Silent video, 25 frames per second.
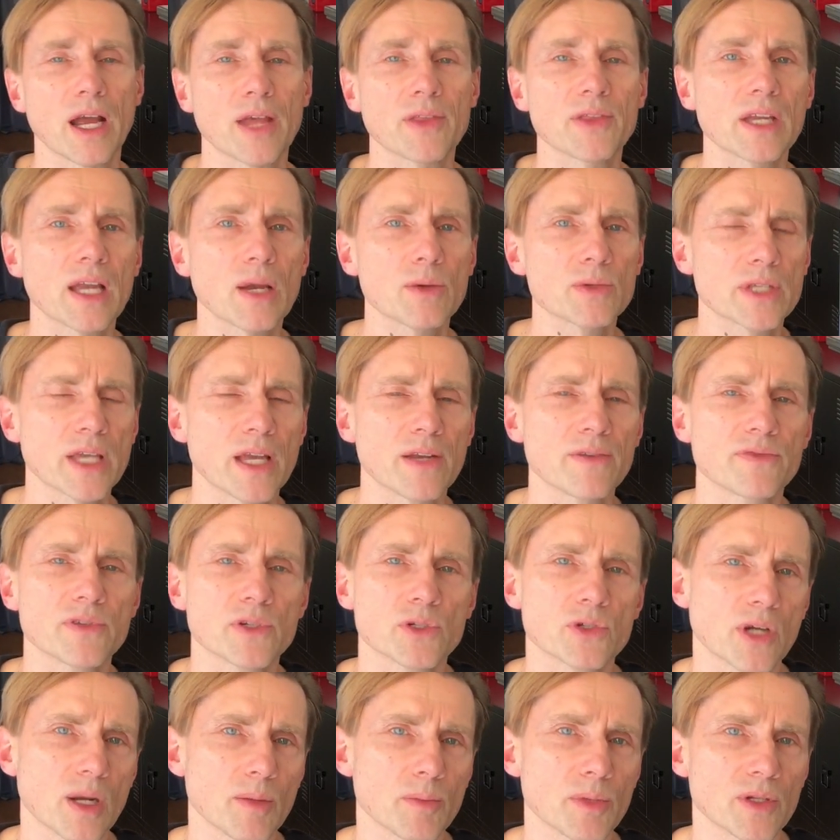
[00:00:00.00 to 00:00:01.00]
I think I was headed for
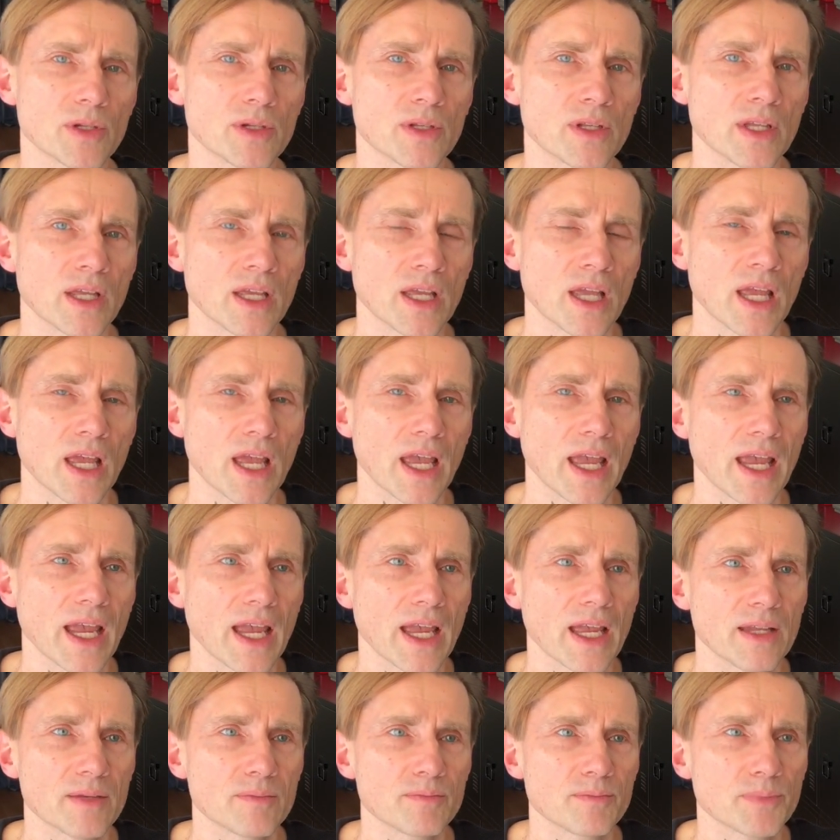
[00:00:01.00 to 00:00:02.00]
trouble.
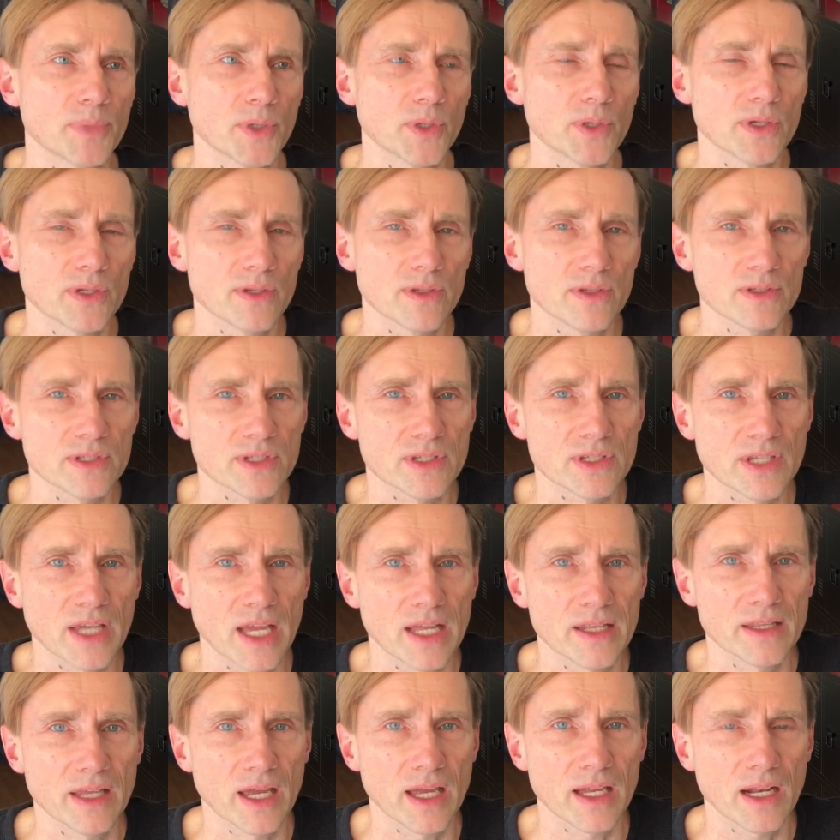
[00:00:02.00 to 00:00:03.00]
And Burton
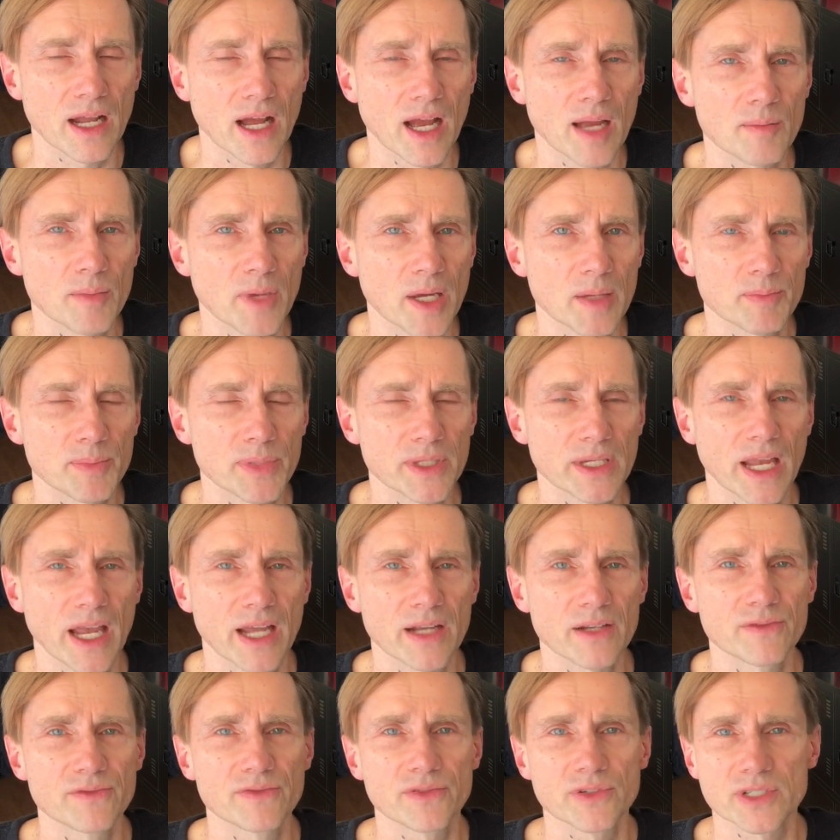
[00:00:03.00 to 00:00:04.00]
said that I might be
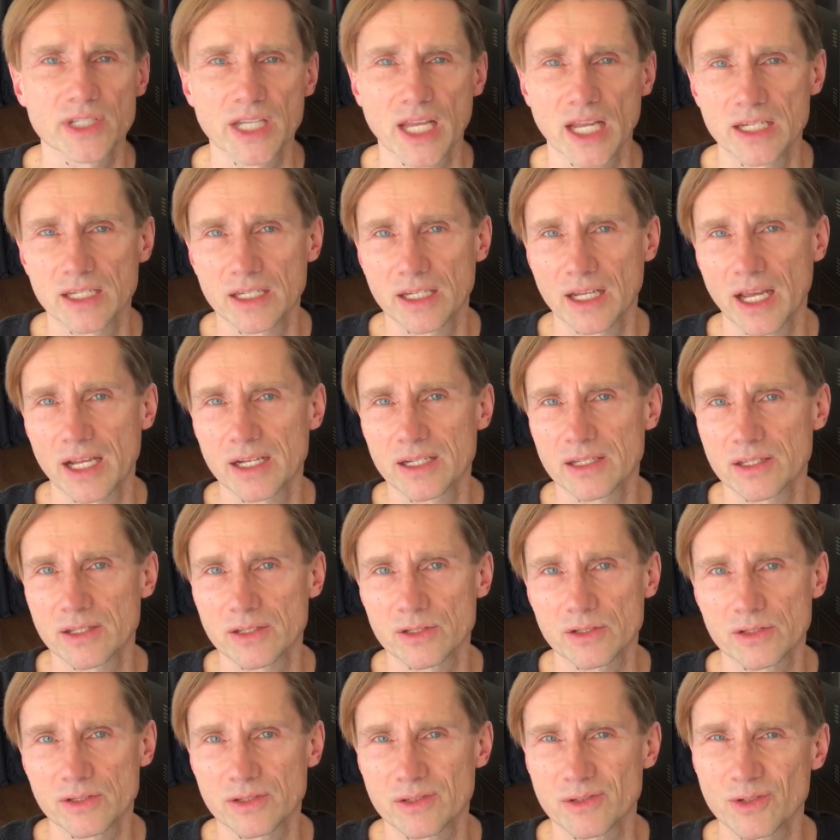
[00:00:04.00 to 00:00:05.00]
headed for
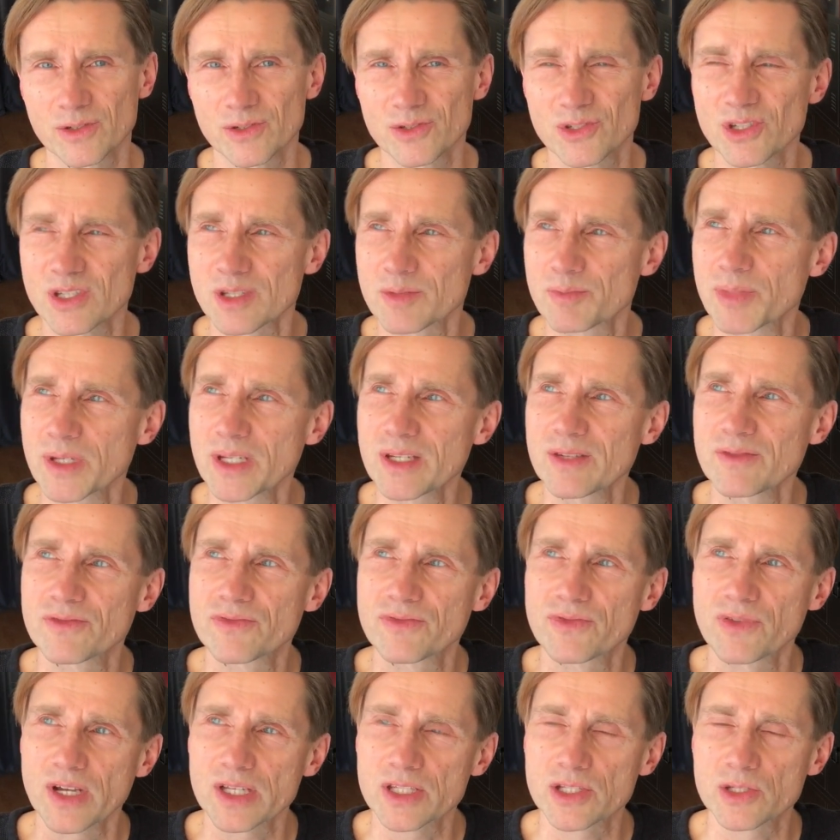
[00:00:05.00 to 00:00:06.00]
tendonitis or just being
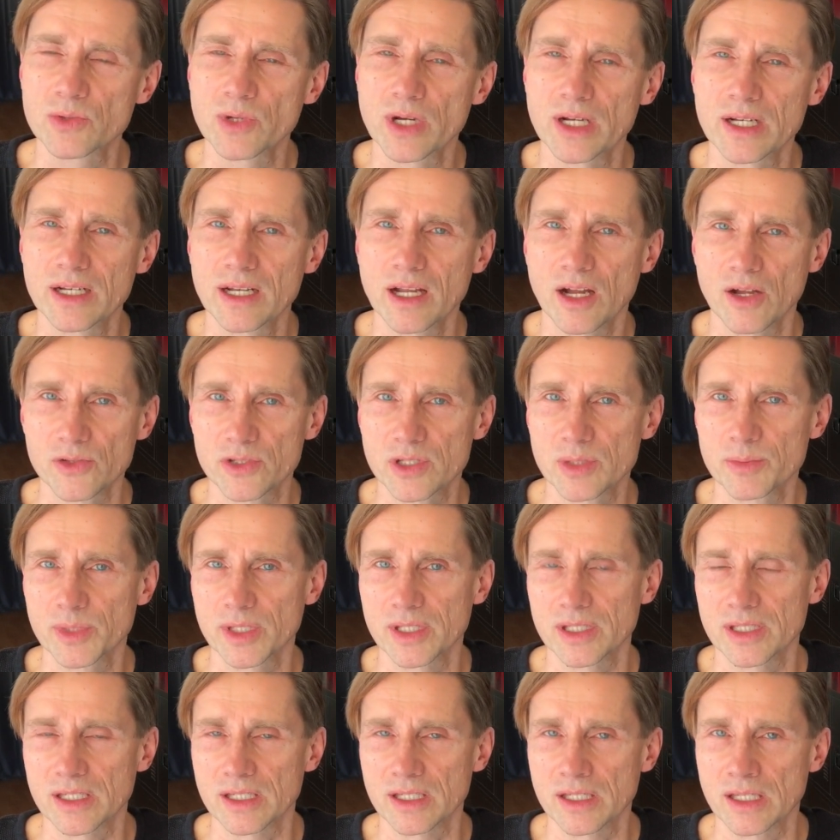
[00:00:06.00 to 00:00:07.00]
frustrated
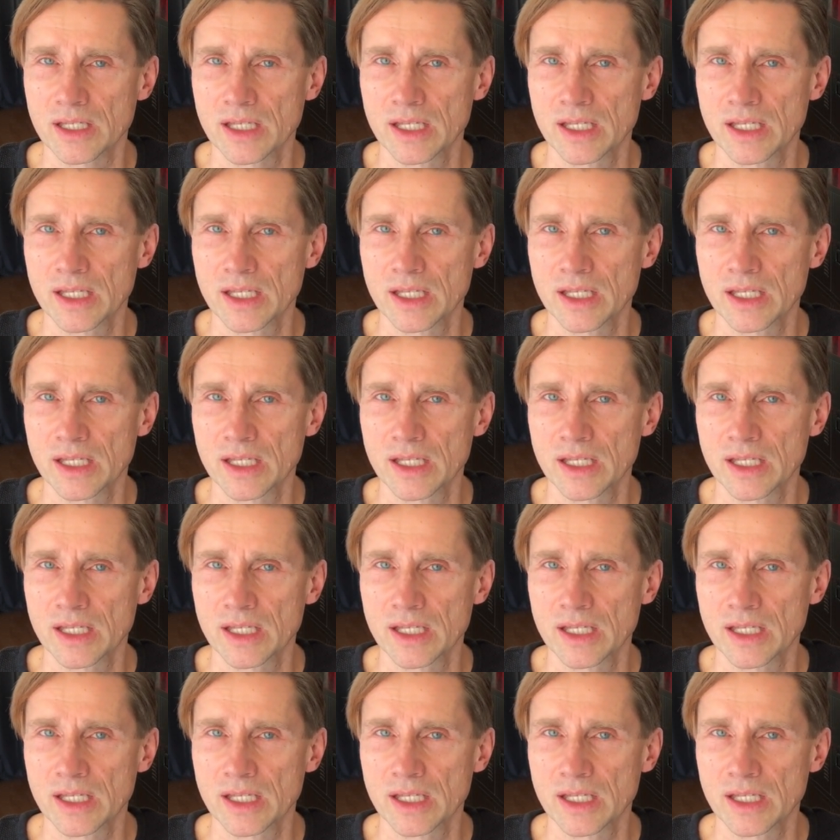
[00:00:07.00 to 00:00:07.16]
ultimately.